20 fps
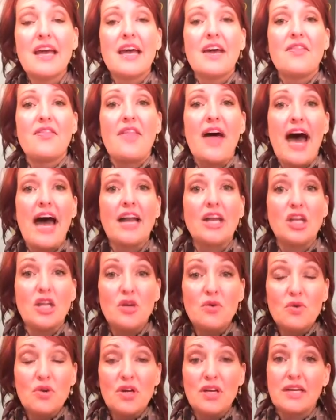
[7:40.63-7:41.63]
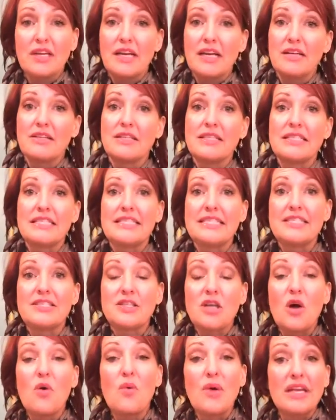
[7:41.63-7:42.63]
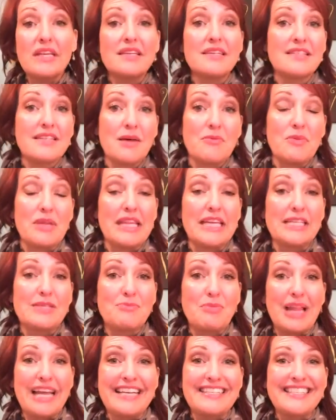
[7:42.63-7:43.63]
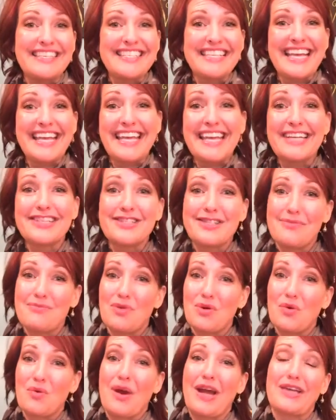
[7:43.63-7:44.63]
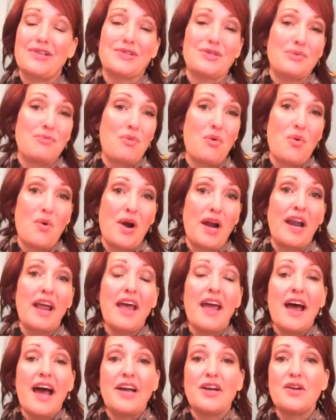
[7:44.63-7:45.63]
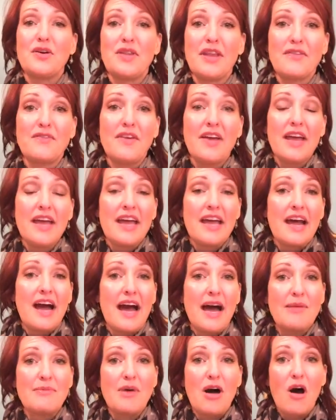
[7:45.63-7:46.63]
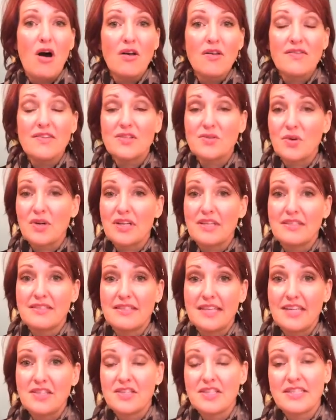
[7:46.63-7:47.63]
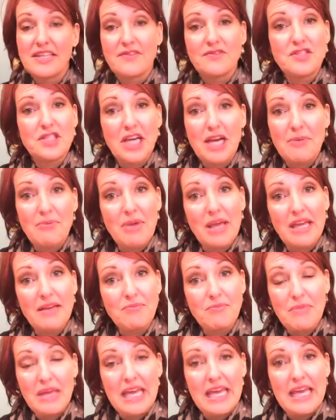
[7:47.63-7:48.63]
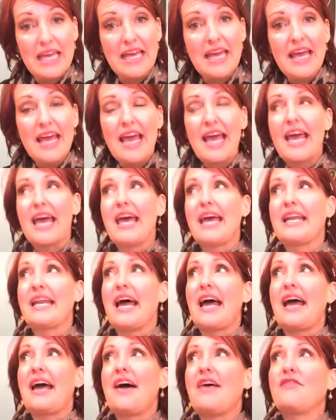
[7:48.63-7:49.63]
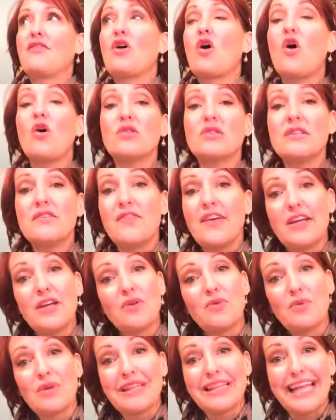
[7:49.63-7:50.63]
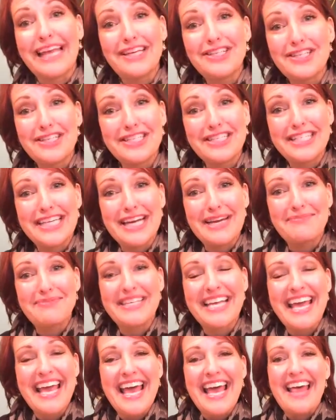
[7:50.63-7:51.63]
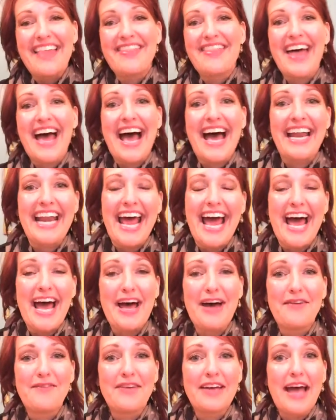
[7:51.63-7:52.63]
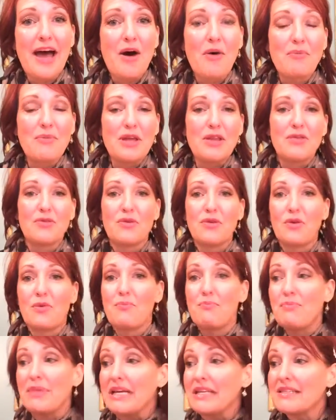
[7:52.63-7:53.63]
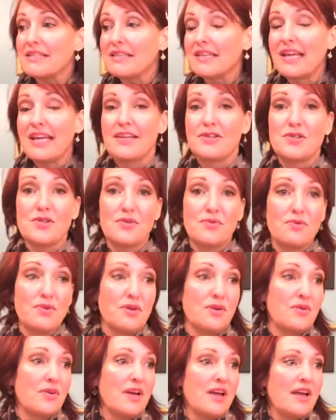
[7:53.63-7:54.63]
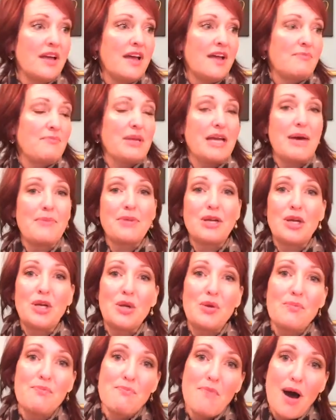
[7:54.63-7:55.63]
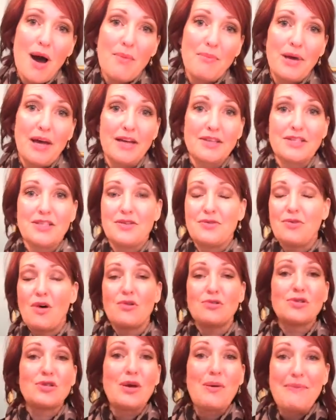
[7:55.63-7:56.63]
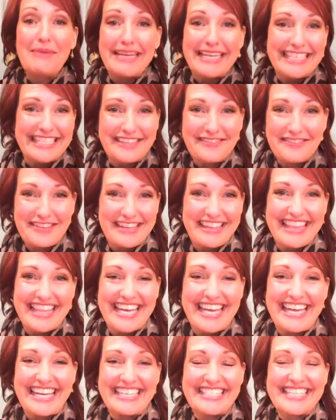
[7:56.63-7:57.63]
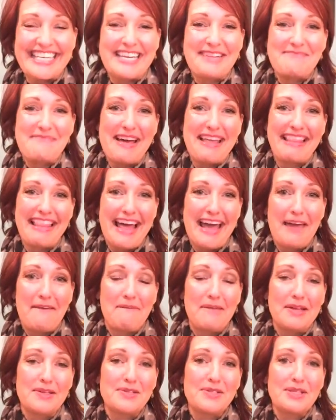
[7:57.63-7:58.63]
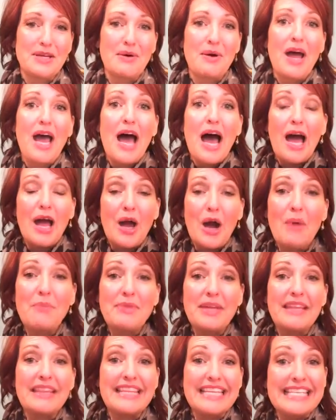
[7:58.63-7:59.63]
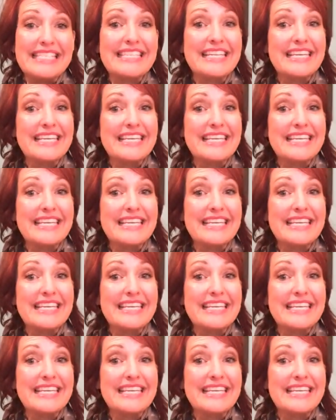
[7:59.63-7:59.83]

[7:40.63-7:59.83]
that you could sow into some of these places and get some great support. I know they've, um, all of these organizations have championed me and have cultivated relationships that have helped me through business, through becoming a new mama, to so many different things in my life. And so I hope that these